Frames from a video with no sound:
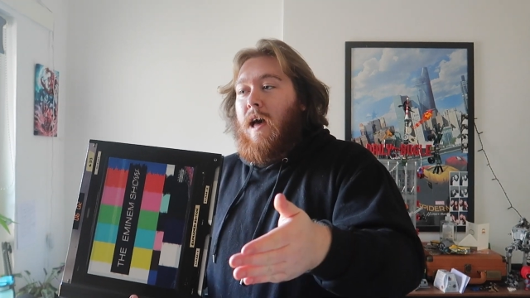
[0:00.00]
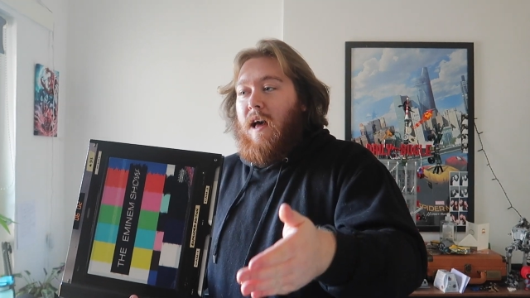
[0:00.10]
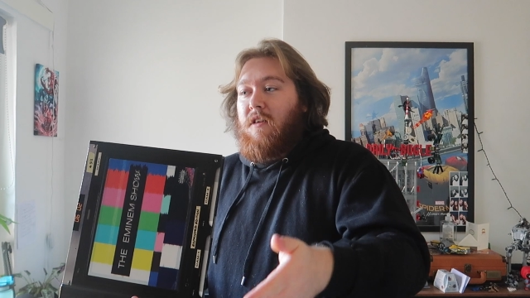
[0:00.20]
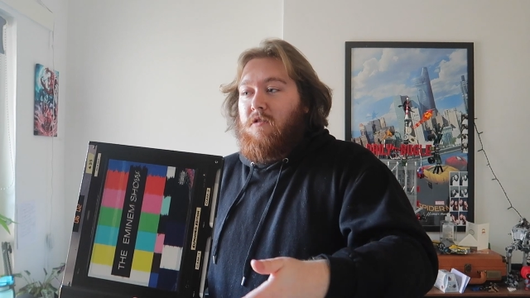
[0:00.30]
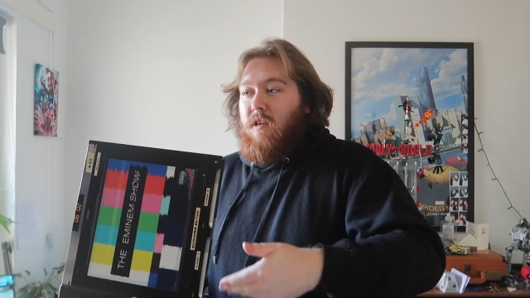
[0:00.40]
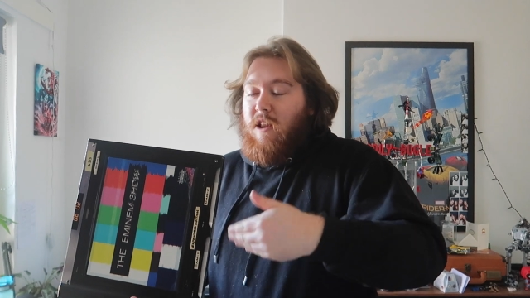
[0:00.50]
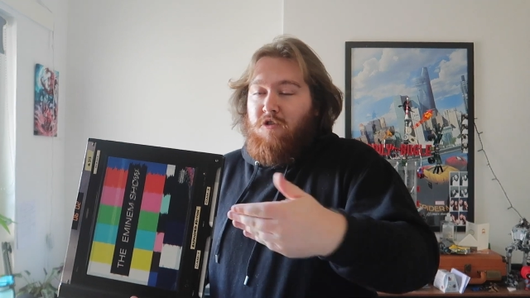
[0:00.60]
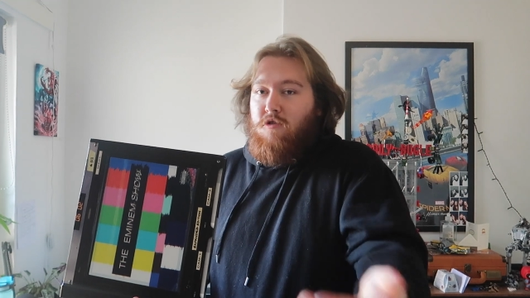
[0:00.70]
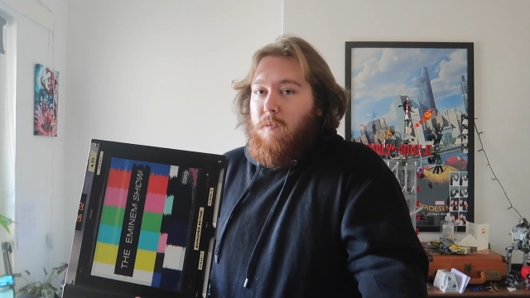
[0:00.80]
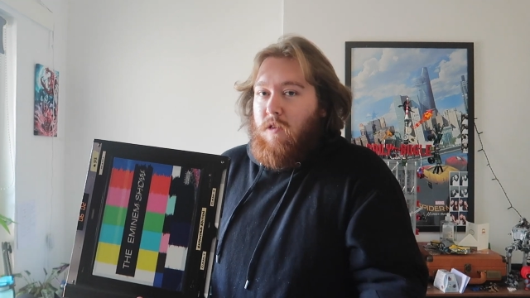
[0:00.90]
as
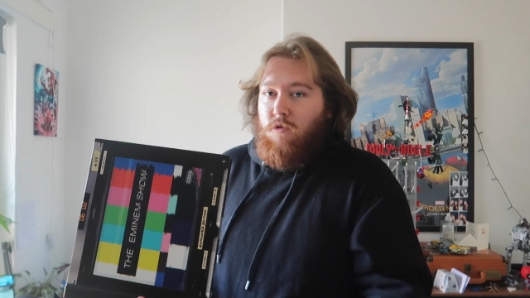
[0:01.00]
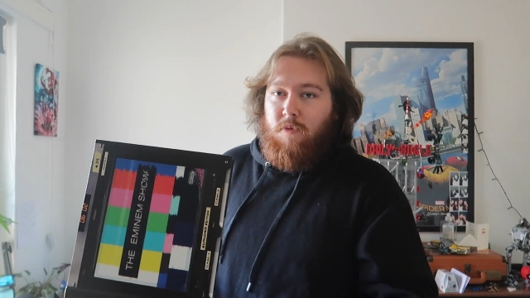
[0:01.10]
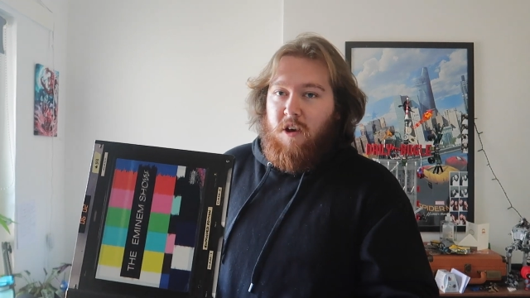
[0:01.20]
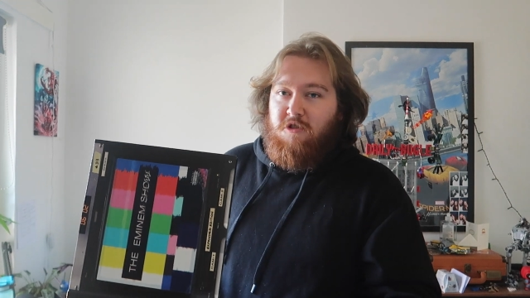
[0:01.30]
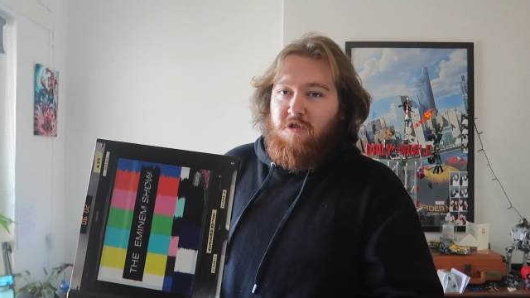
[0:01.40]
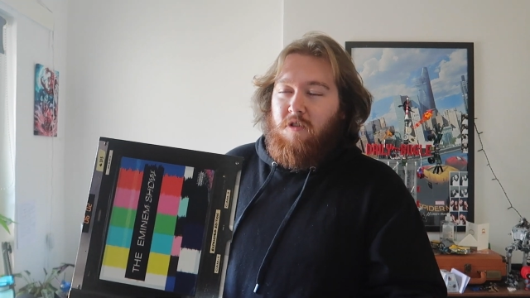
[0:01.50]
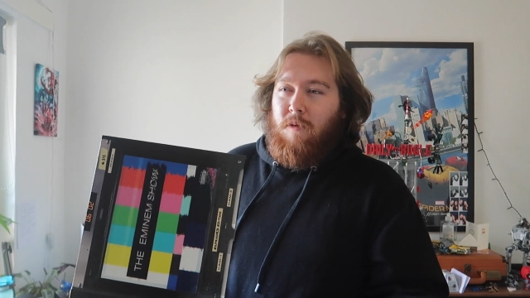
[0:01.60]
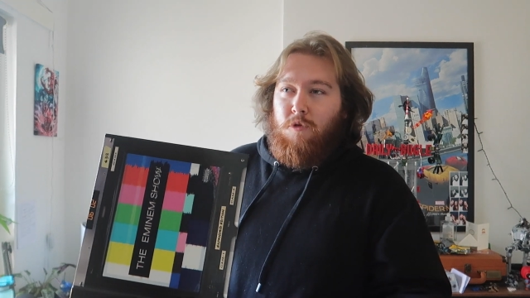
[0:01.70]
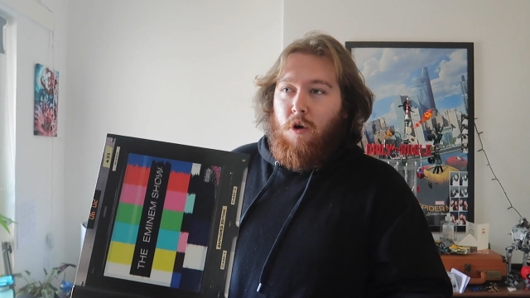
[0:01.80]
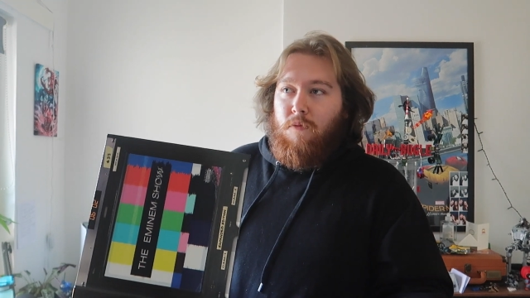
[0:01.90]
instrumental versions.
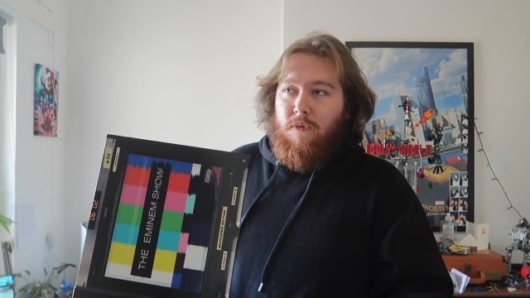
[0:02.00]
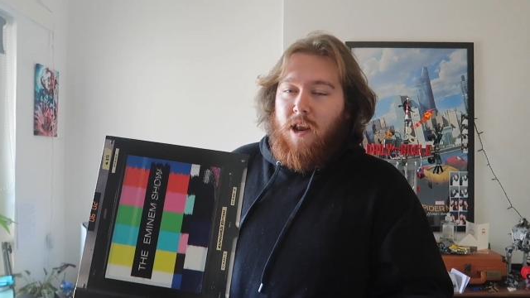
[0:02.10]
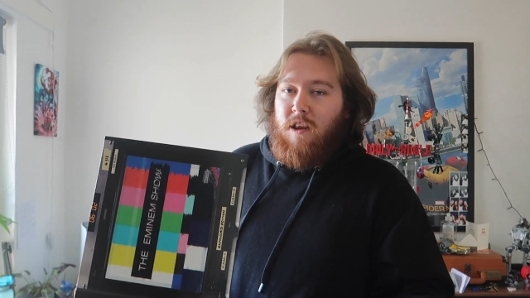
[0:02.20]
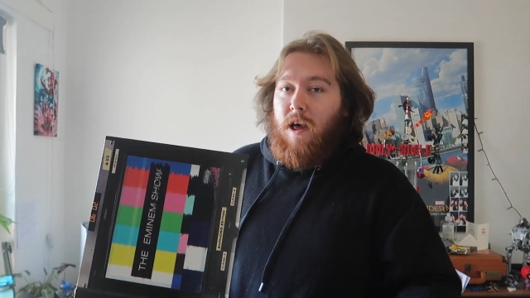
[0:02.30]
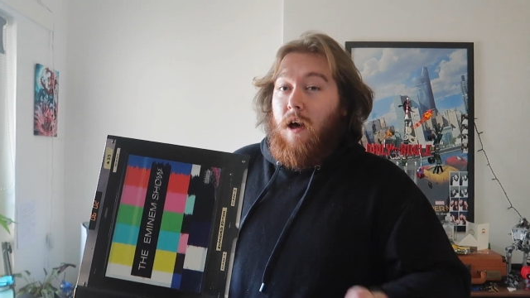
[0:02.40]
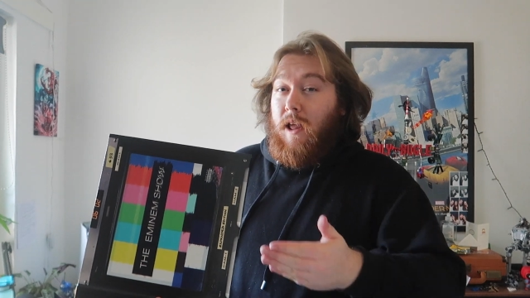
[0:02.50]
I'm not a fan of that.